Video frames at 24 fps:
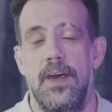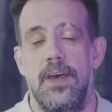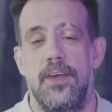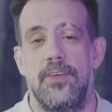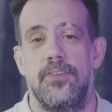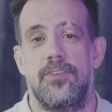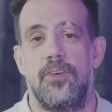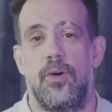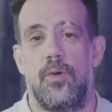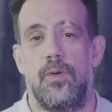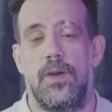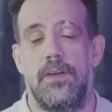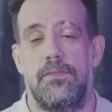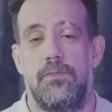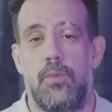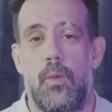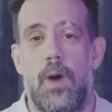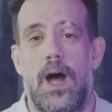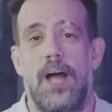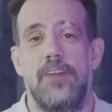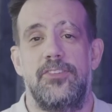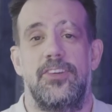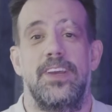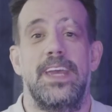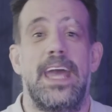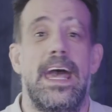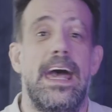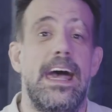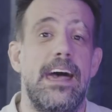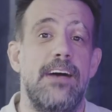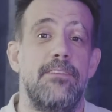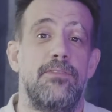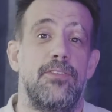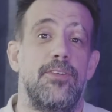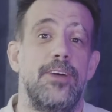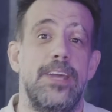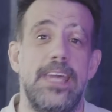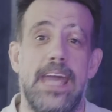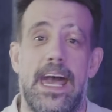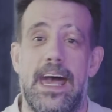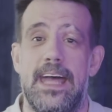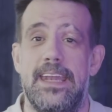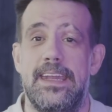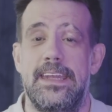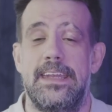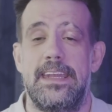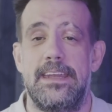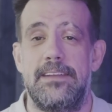So if watching a heavily
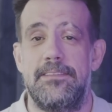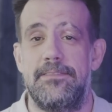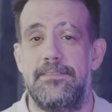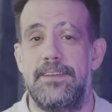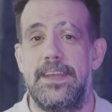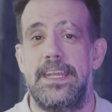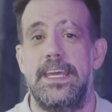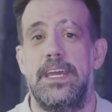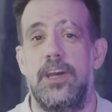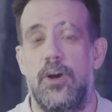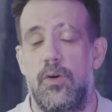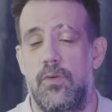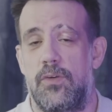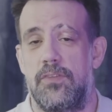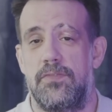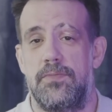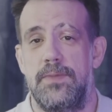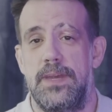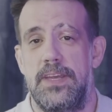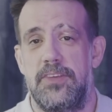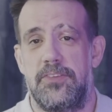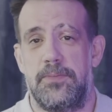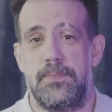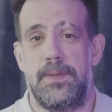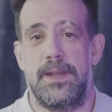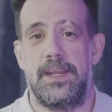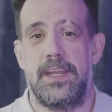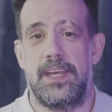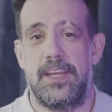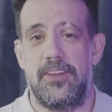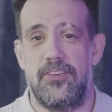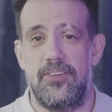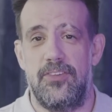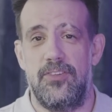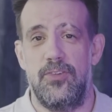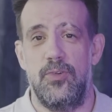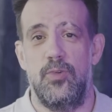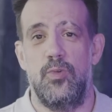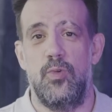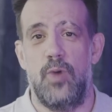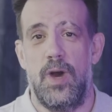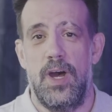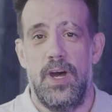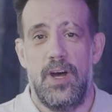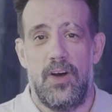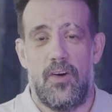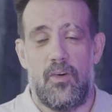edited video of me spending 2